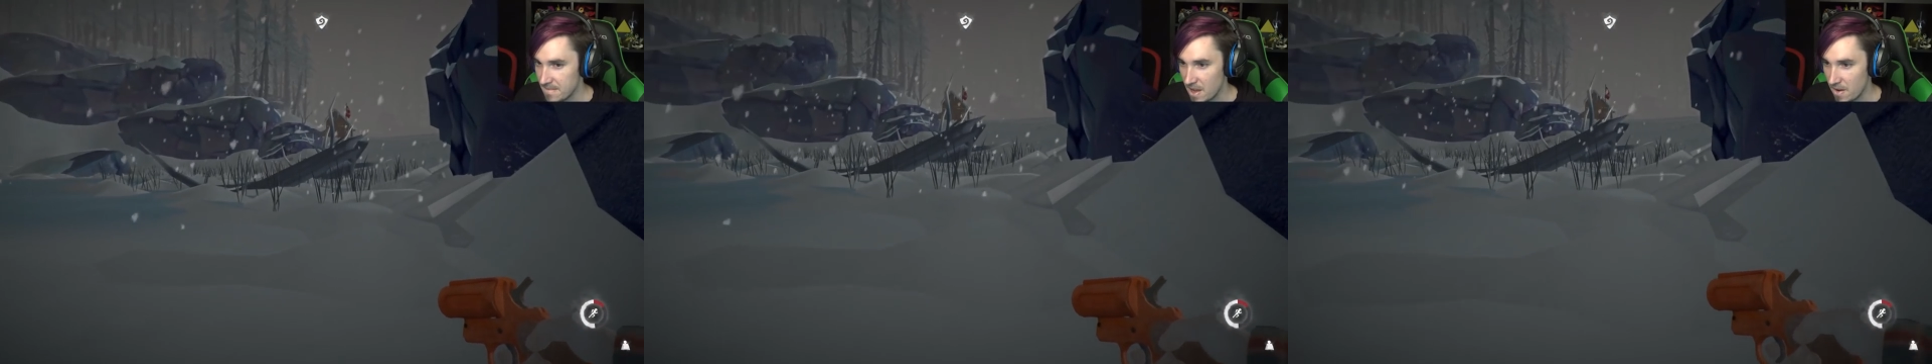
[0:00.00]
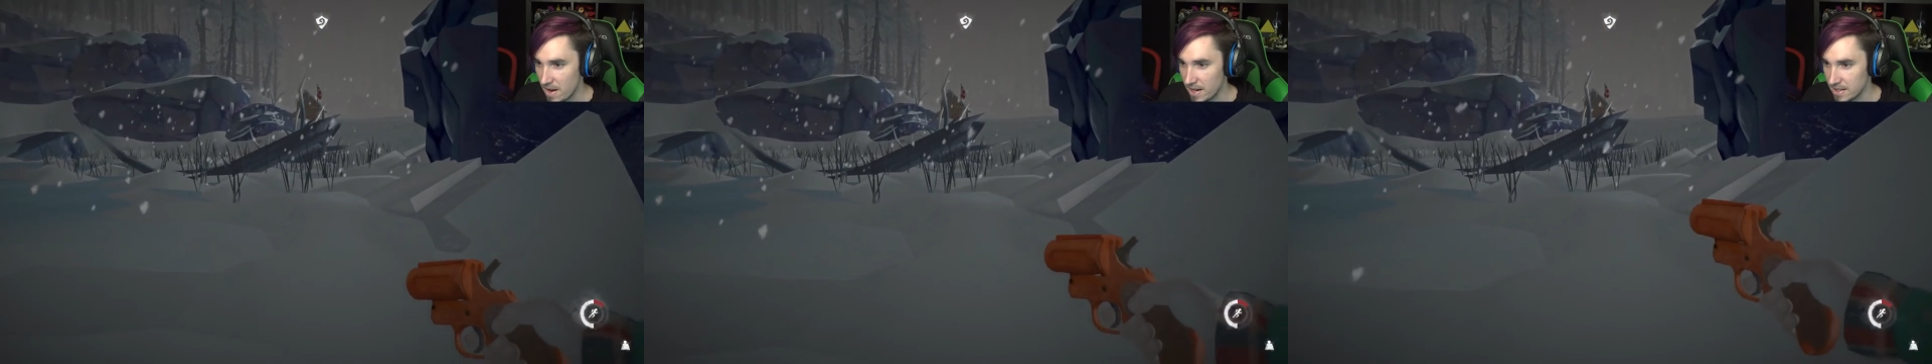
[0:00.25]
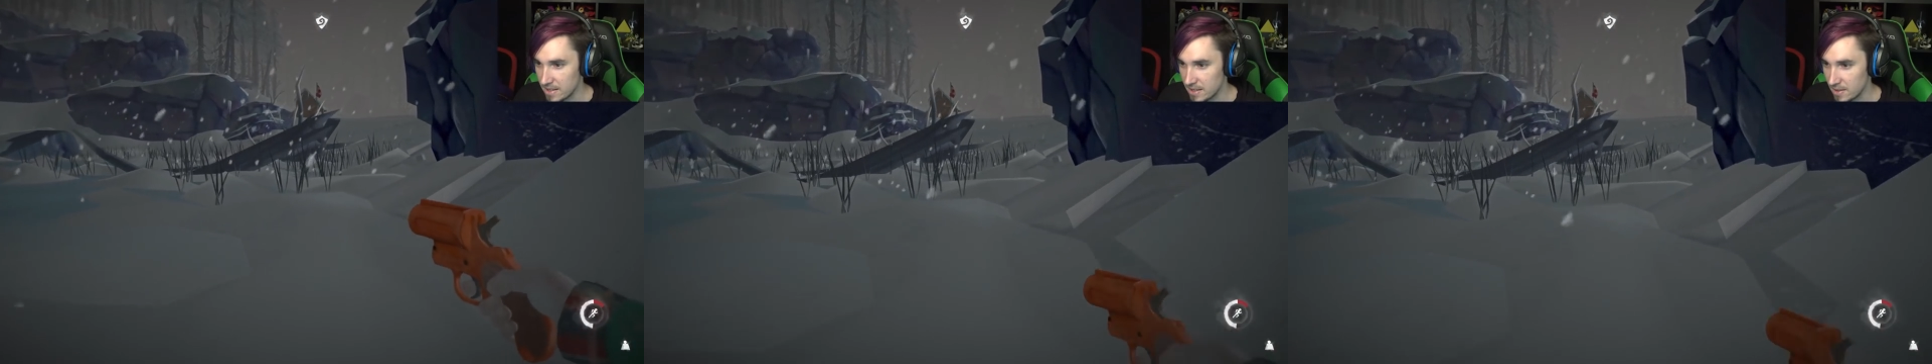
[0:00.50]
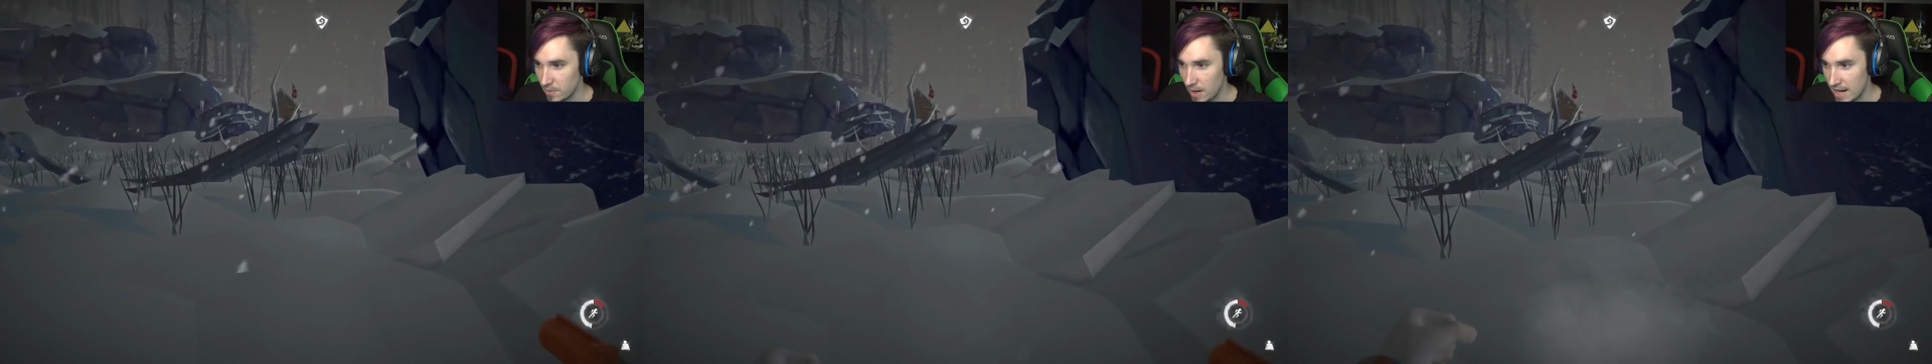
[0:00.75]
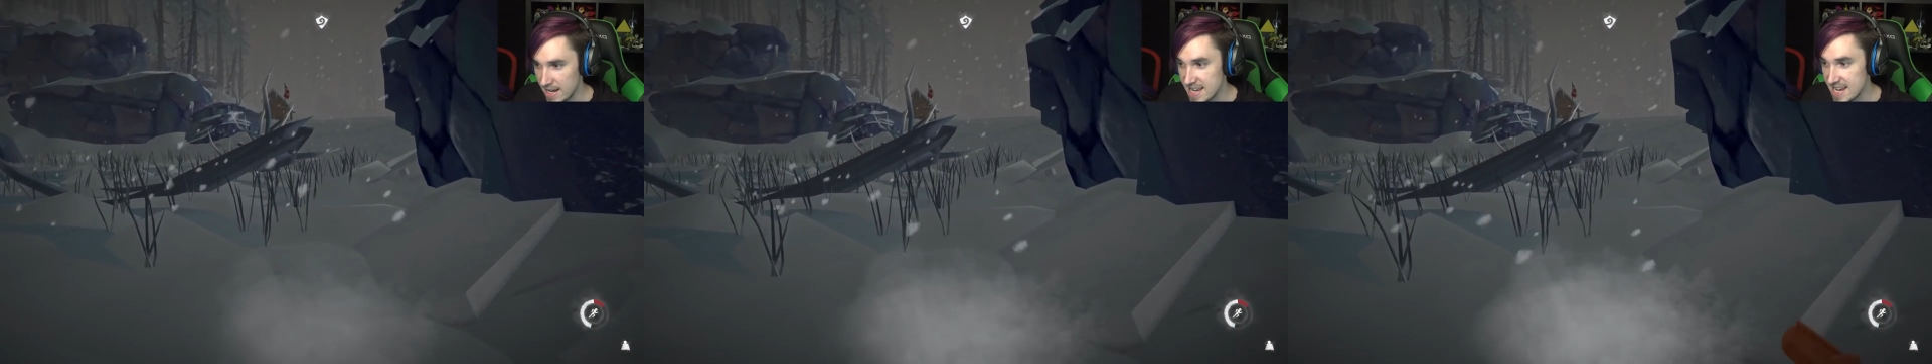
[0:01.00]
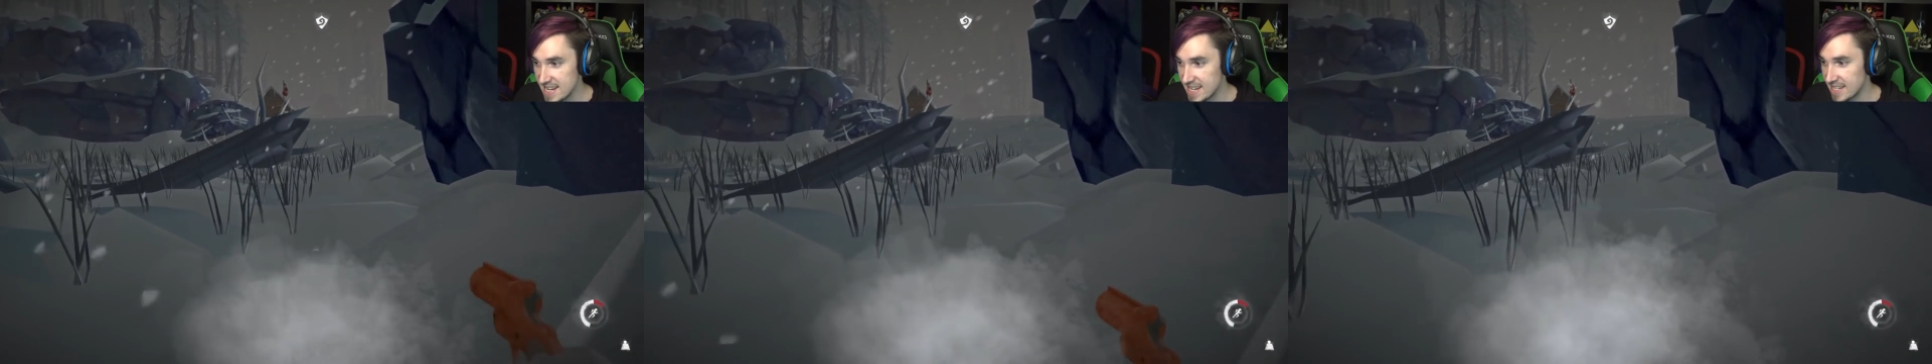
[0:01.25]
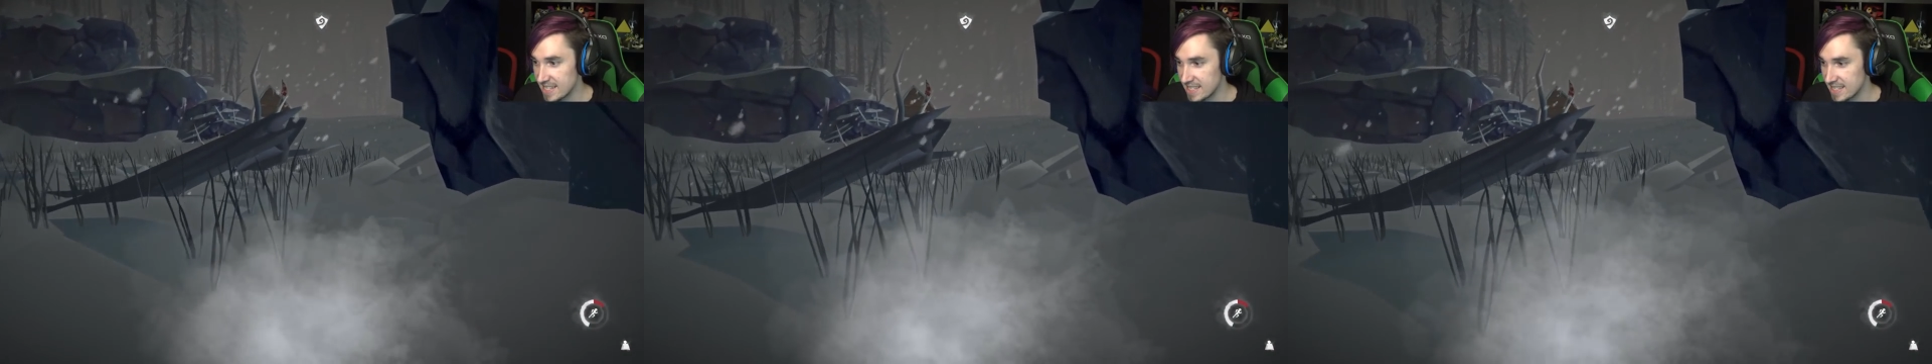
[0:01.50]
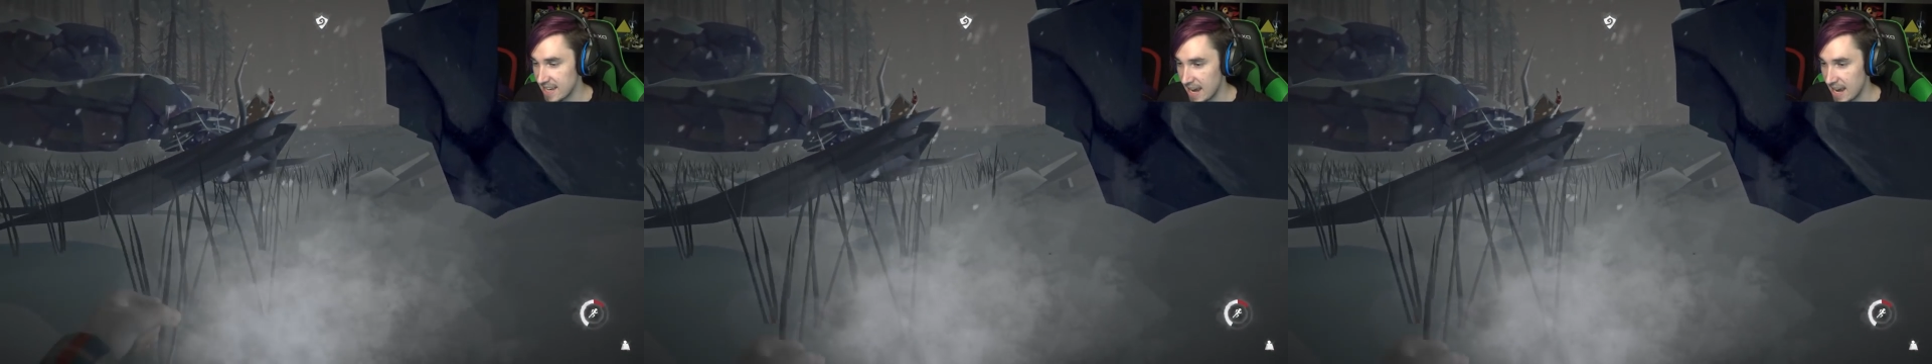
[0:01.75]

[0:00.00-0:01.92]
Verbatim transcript: Alright. I need to get to this